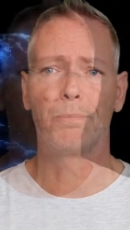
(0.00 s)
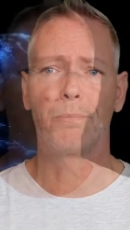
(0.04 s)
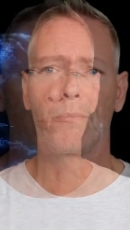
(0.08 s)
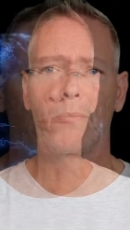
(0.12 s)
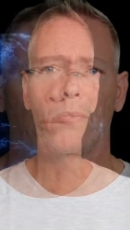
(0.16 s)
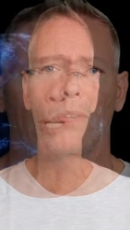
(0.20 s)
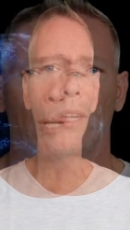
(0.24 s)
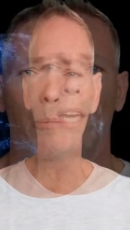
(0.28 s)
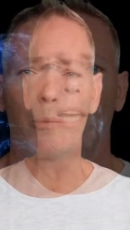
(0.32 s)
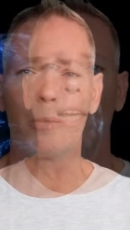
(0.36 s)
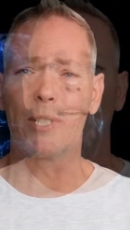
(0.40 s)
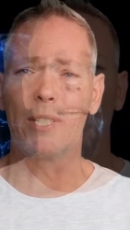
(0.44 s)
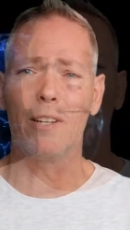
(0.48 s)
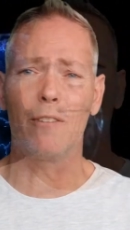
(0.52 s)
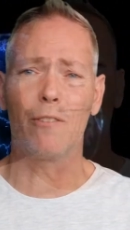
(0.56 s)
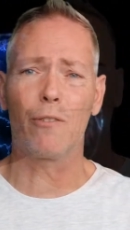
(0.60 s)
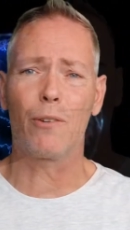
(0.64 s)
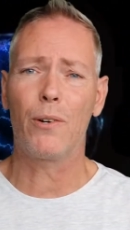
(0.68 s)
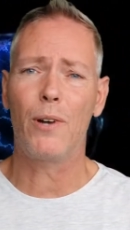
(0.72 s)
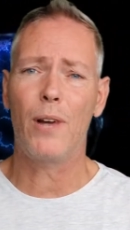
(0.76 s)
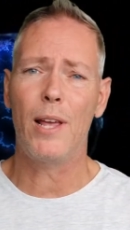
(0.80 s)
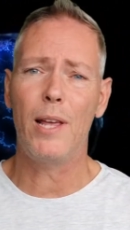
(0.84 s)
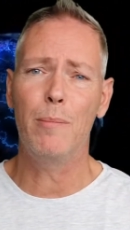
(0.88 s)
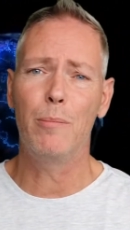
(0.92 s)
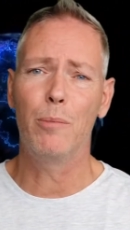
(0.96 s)
But I was
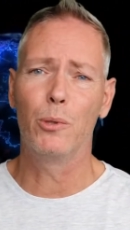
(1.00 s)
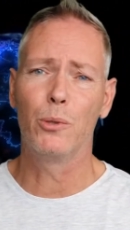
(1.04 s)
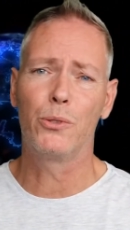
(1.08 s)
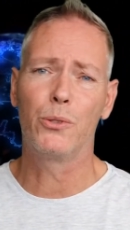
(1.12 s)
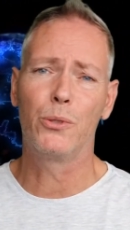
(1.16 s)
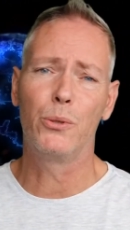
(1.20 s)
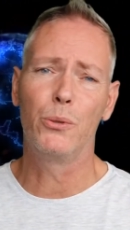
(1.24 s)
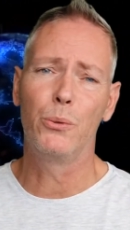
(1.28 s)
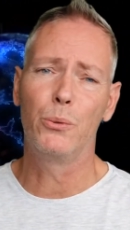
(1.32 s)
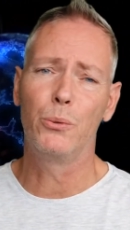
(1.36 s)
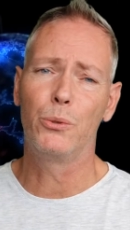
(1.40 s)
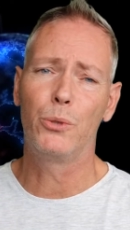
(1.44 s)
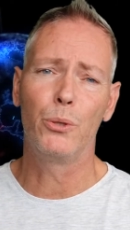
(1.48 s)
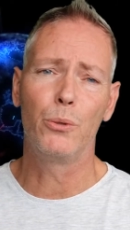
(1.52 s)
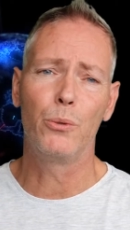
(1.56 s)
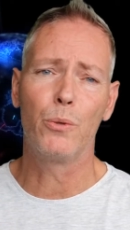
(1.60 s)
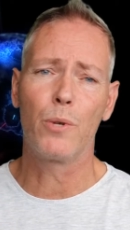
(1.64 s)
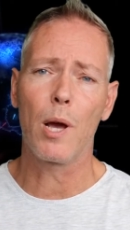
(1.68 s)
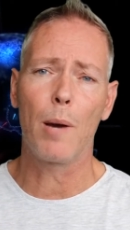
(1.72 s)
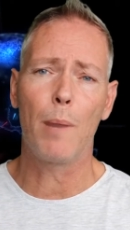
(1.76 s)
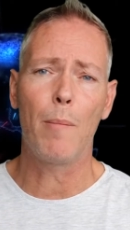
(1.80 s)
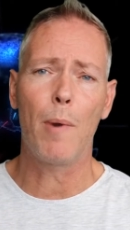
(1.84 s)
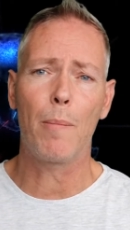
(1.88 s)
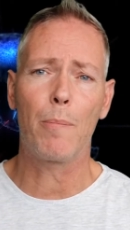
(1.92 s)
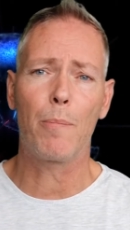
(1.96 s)
never able to, to
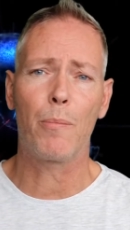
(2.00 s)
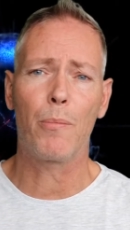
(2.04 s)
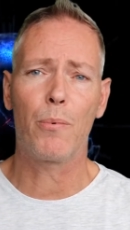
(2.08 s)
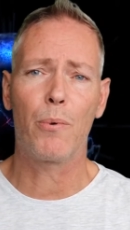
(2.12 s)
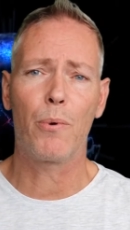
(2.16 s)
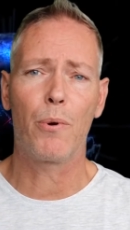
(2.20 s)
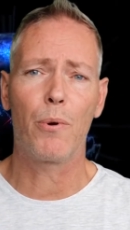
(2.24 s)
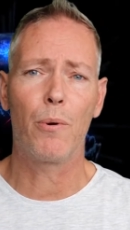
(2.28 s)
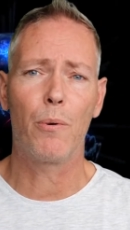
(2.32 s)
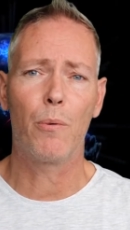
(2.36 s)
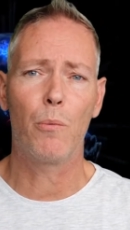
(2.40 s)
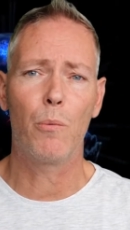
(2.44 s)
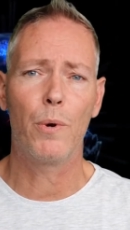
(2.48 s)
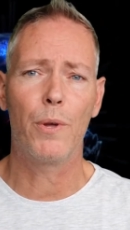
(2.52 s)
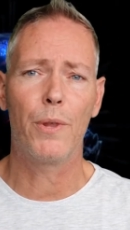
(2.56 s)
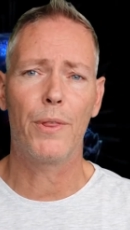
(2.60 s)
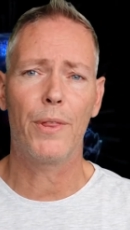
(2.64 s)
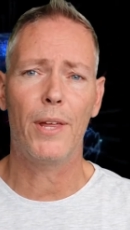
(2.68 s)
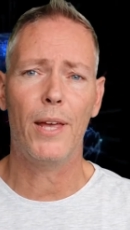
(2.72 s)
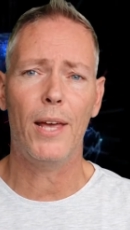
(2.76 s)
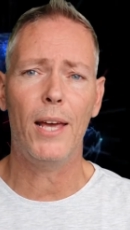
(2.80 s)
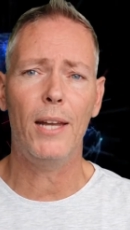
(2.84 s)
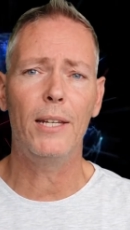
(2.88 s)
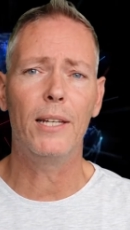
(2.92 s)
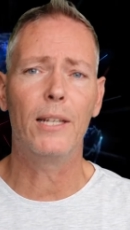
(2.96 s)
come up with
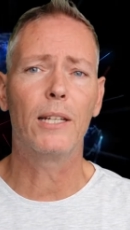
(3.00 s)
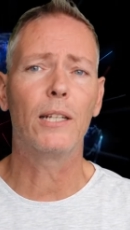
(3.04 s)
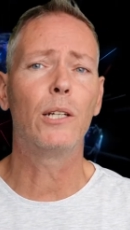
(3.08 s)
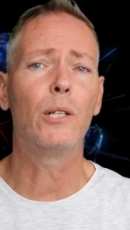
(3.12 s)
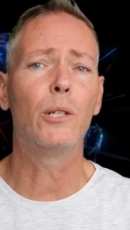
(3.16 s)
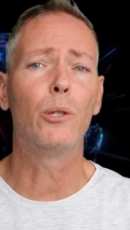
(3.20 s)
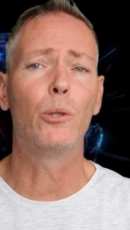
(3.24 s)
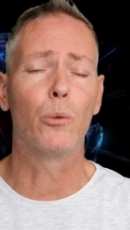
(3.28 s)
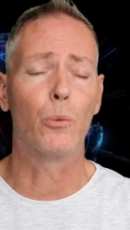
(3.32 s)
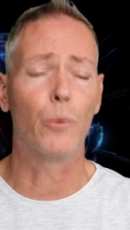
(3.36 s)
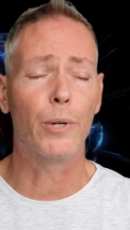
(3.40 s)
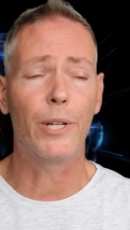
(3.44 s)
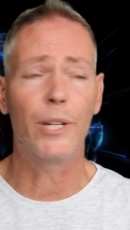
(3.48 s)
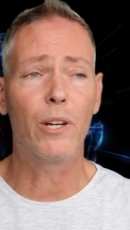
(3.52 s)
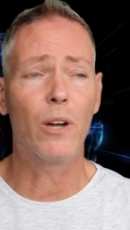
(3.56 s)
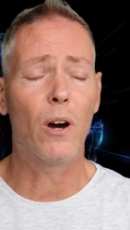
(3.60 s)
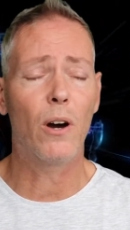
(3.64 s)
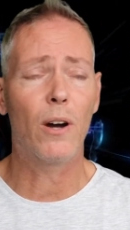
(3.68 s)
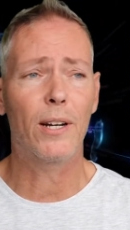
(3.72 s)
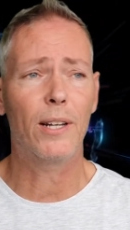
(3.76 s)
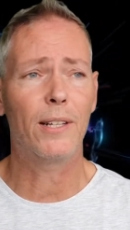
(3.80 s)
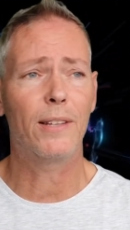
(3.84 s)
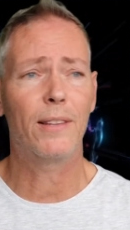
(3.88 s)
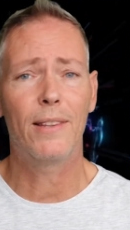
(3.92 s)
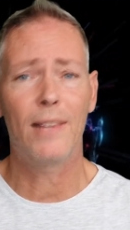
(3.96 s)
any clue
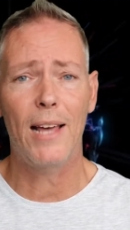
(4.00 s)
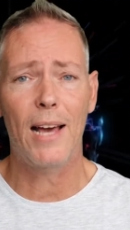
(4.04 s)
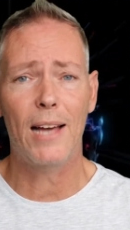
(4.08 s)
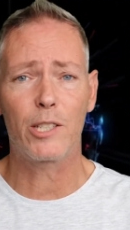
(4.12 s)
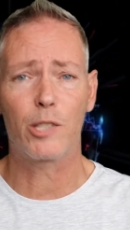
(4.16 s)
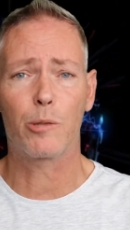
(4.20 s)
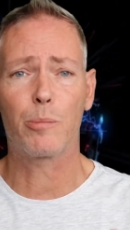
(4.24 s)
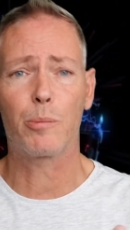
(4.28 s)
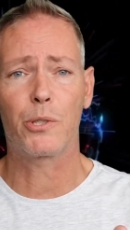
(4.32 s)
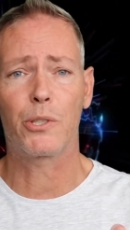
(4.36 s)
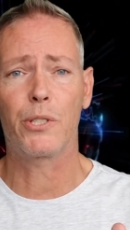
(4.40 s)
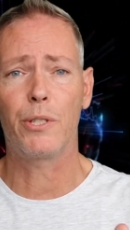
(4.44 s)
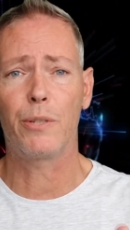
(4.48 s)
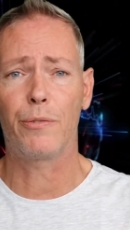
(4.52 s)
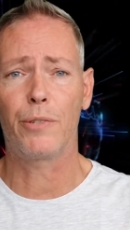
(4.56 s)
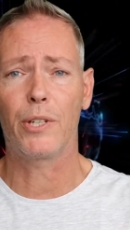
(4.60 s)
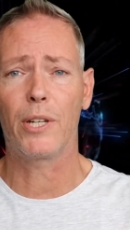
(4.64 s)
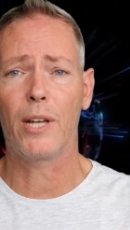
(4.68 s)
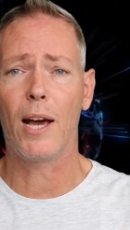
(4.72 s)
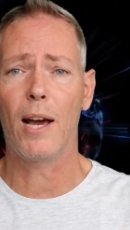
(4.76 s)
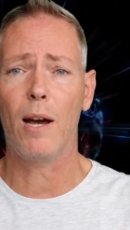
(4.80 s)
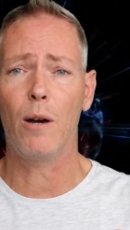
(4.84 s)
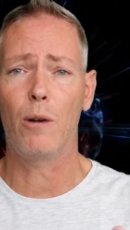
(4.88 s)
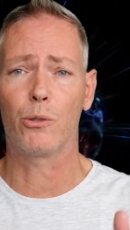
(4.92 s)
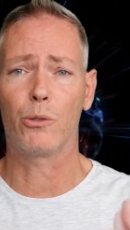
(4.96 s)
regarding that specific
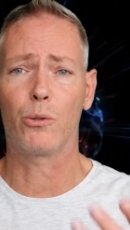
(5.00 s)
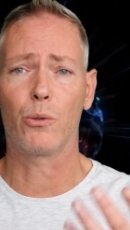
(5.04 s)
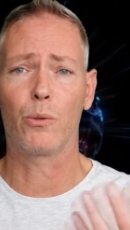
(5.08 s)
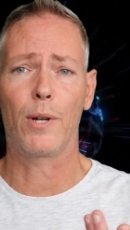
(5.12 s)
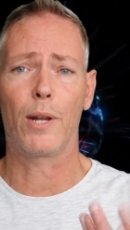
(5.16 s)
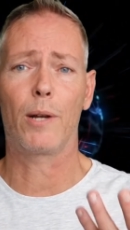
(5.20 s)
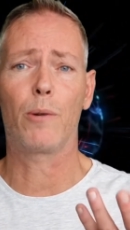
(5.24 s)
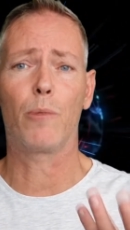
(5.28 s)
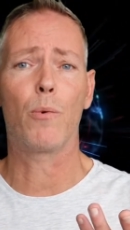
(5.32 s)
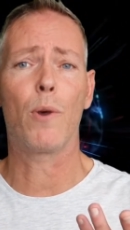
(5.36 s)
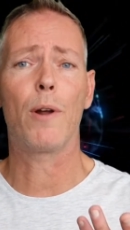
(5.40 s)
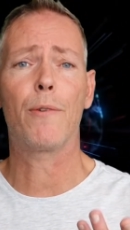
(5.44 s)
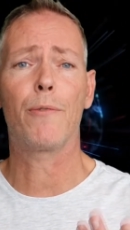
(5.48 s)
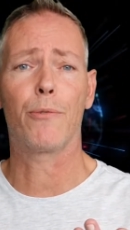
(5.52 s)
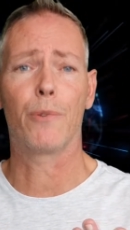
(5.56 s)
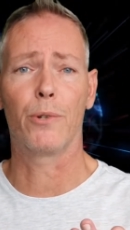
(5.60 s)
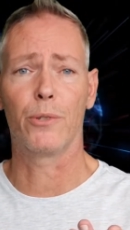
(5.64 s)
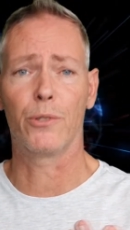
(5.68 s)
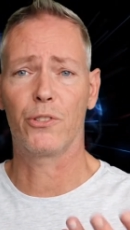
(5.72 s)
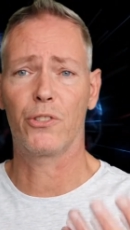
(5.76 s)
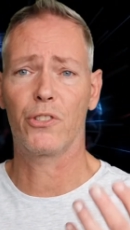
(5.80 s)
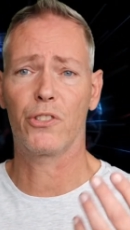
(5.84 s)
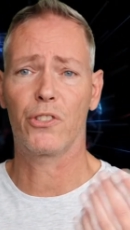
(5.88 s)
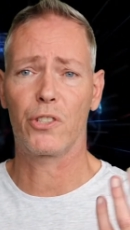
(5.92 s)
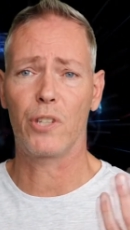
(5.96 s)
house or that
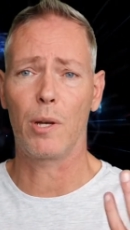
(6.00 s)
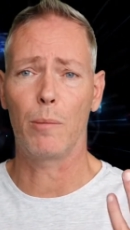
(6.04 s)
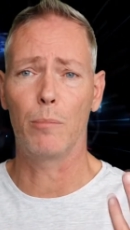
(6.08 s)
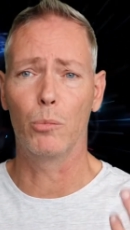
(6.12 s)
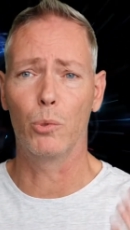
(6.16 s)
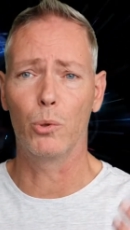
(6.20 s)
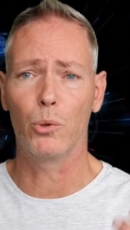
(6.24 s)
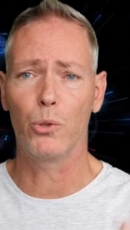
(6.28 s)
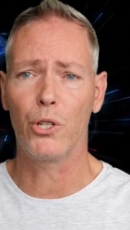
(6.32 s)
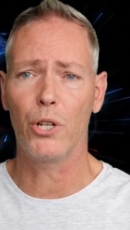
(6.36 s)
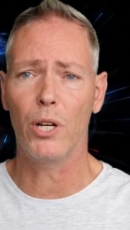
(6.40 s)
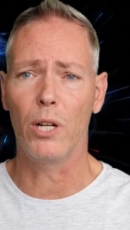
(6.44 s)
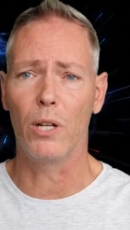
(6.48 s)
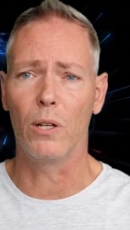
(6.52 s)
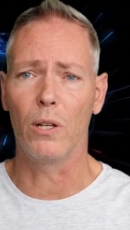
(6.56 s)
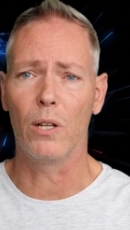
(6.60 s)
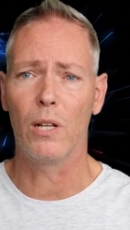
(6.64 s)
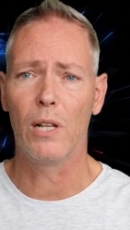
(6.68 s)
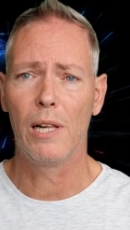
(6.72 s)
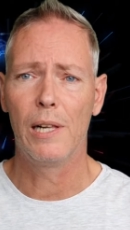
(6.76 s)
reference, Zambujal.